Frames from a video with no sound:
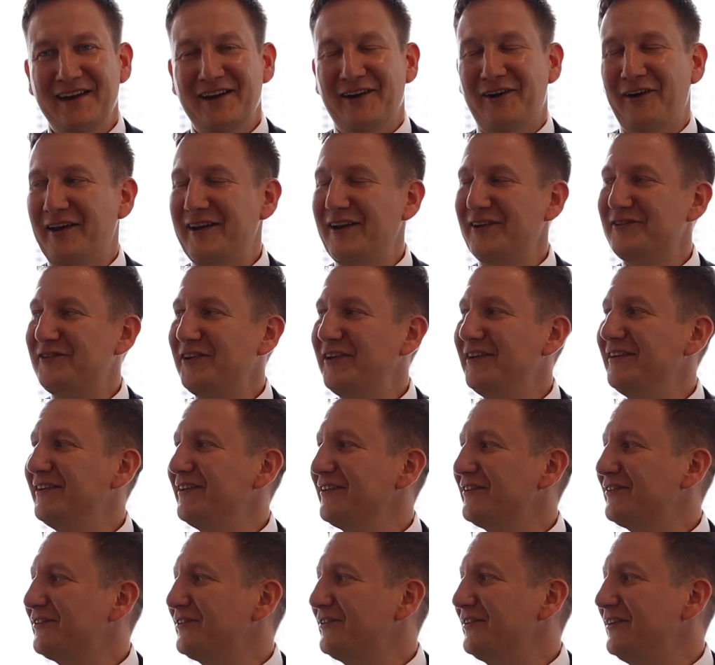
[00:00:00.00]
or energy
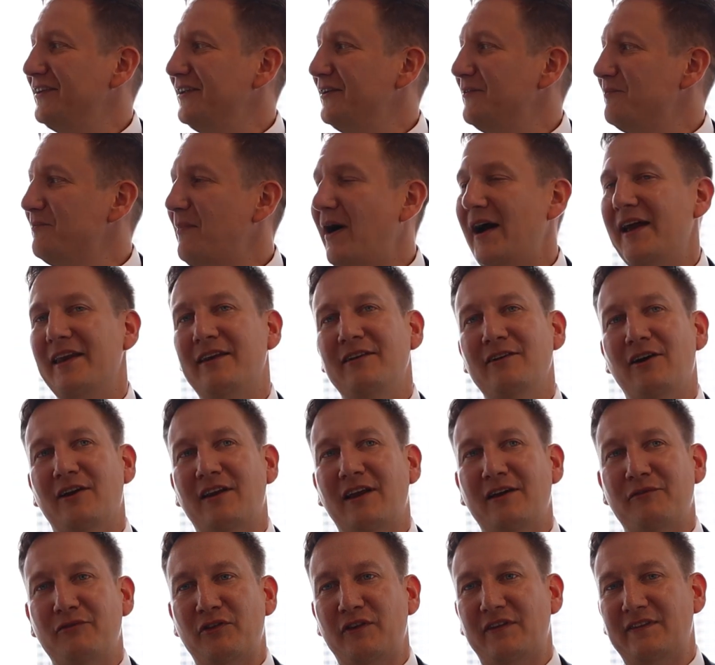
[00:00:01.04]
industry, might not
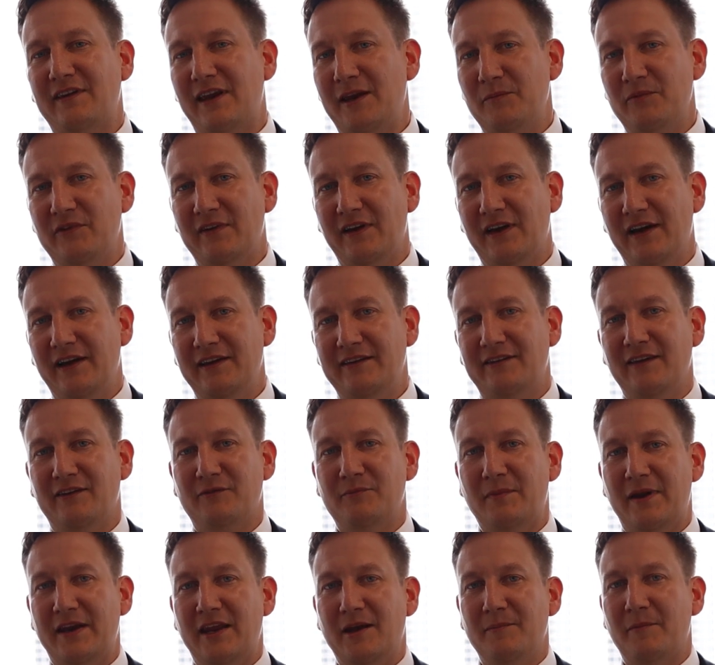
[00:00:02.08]
have the same size as
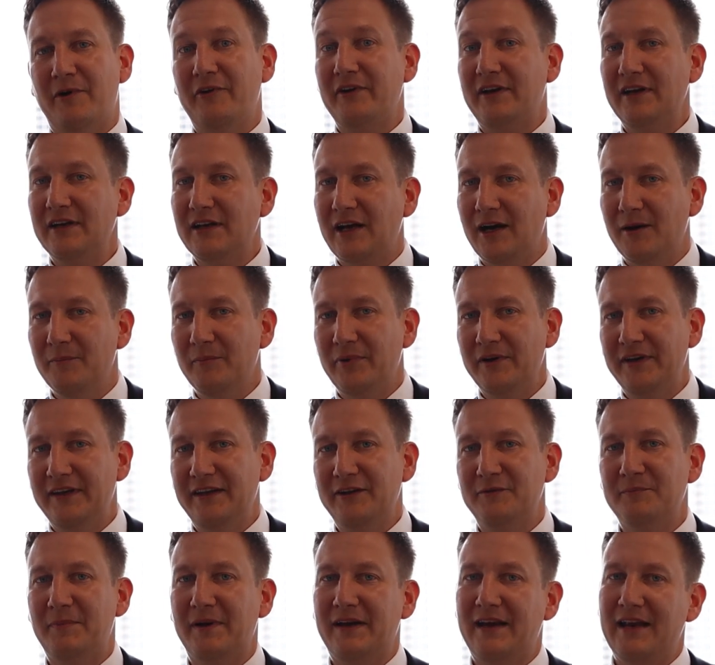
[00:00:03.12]
many American
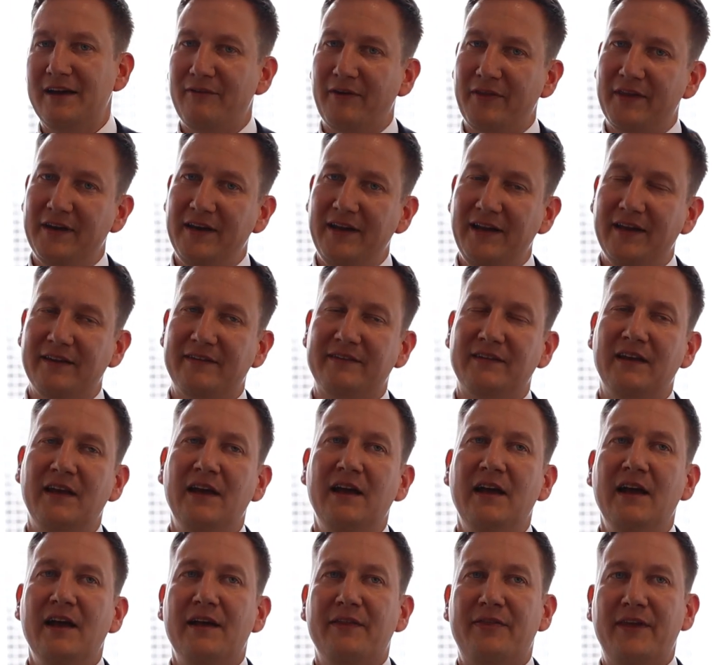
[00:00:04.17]
companies, but nevertheless,
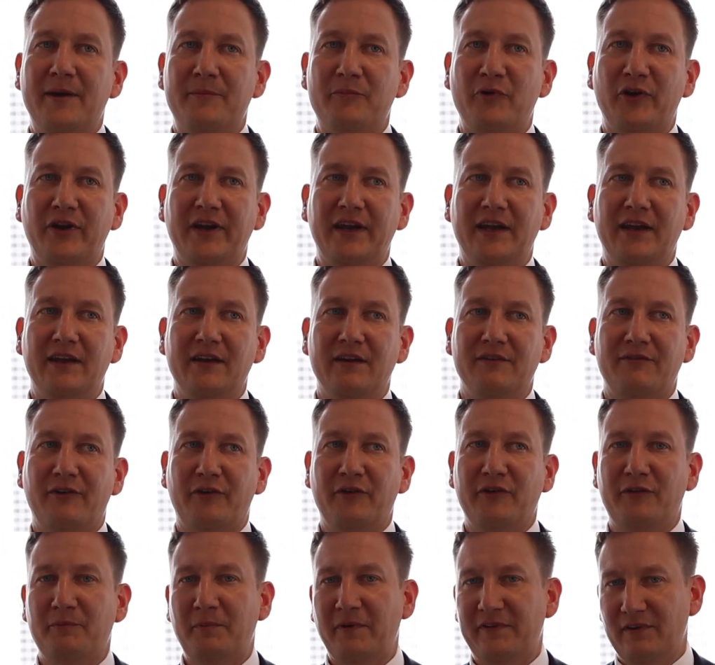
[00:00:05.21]
they bring in a
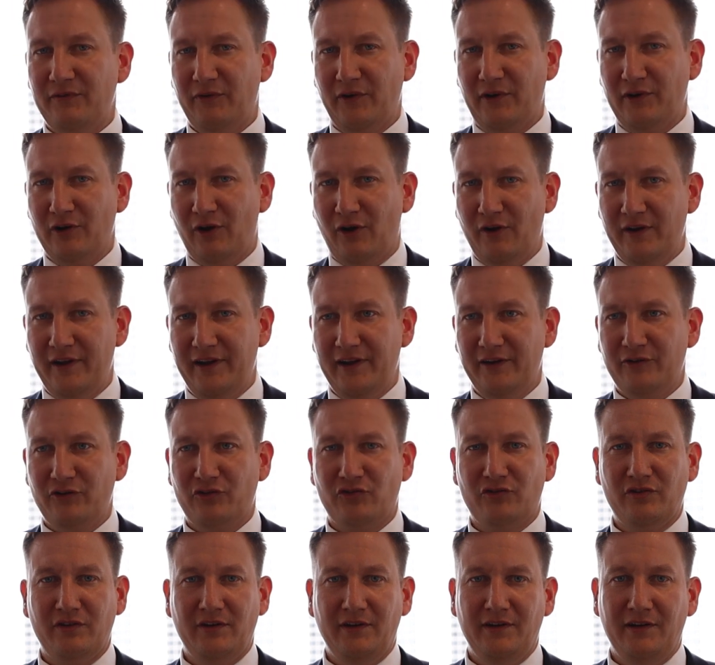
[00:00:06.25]
very specific
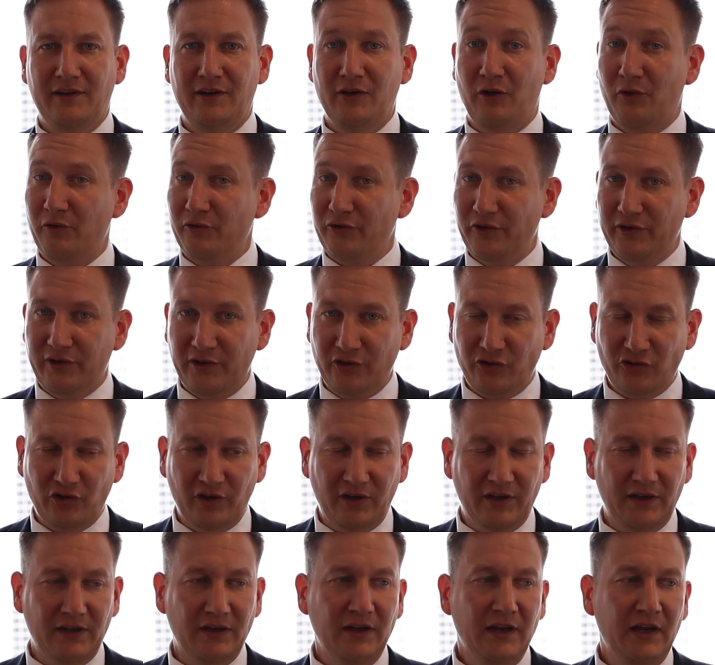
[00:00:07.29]
knowledge, a long
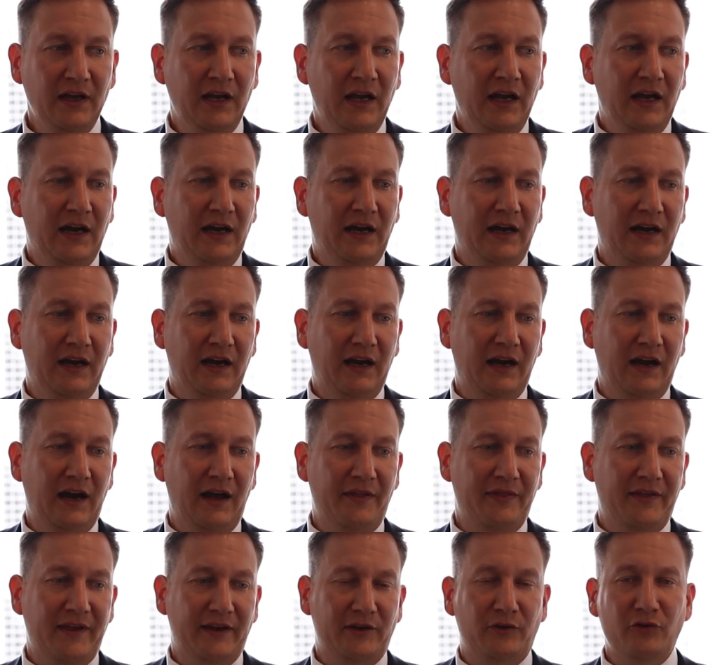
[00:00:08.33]
tradition,
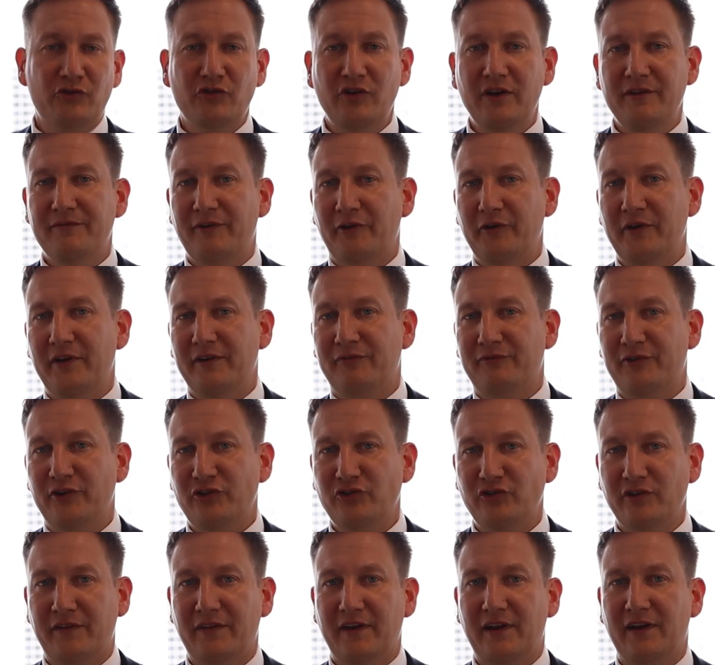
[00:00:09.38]
and they are usually very
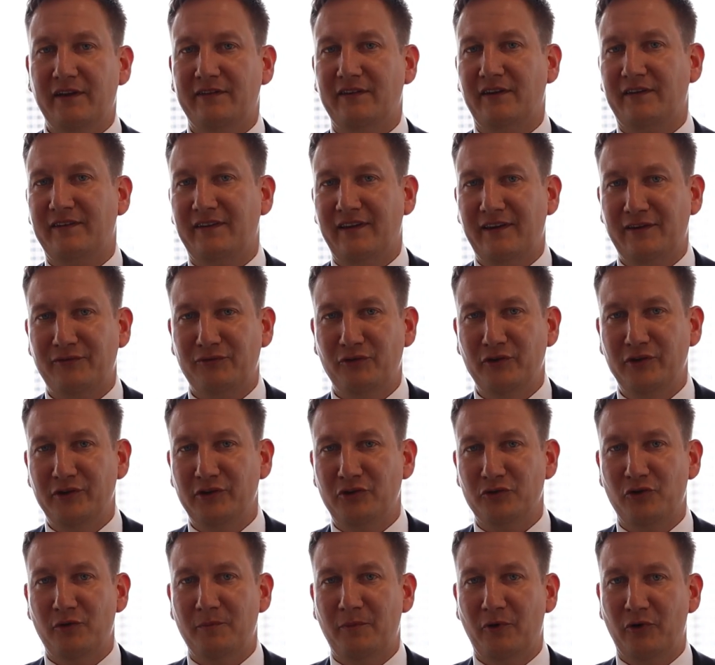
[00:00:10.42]
efficient, and they are successful in
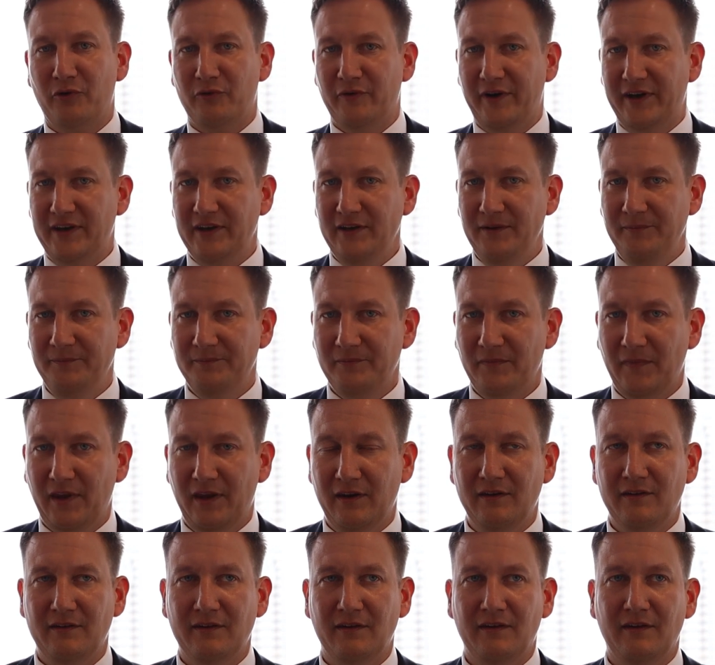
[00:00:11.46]
Europe already
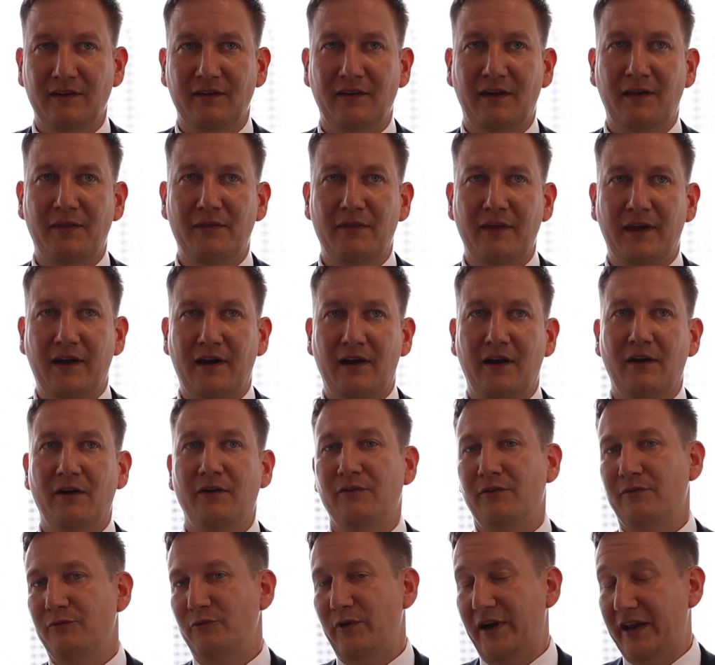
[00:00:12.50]
and in their
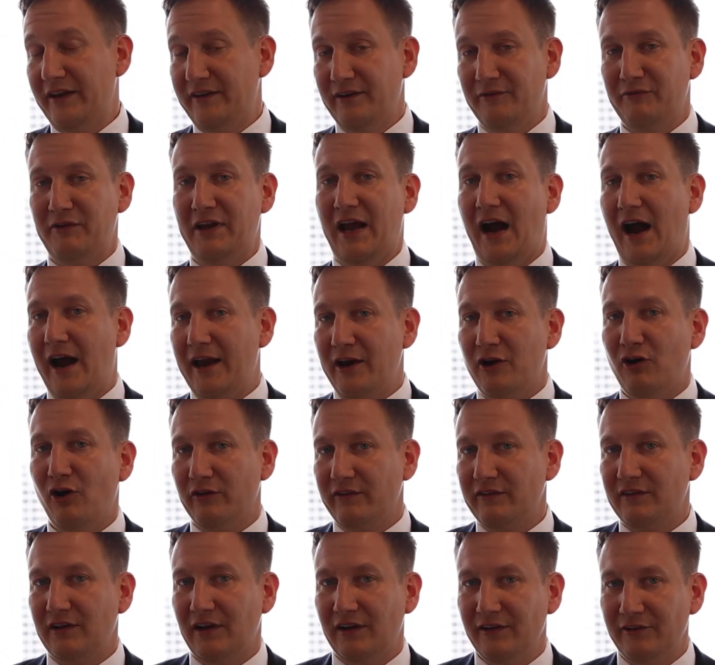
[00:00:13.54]
relatively
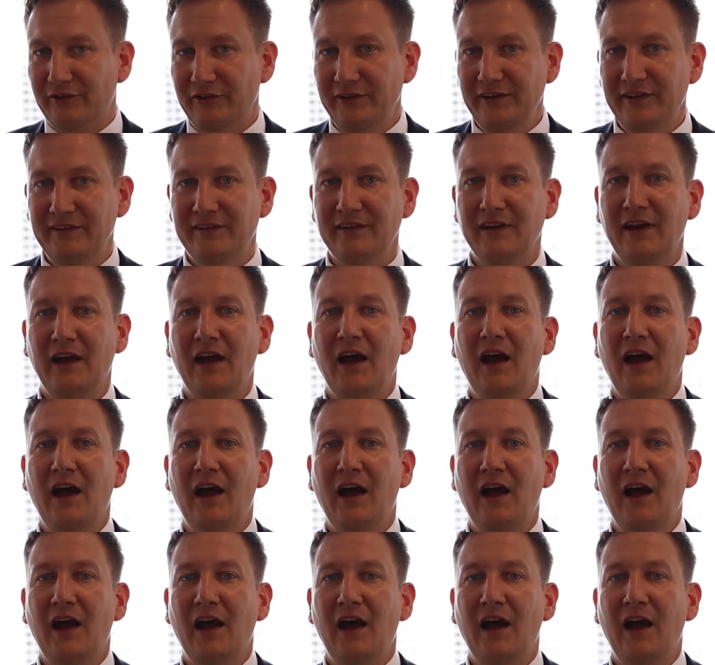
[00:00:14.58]
high-cost countries.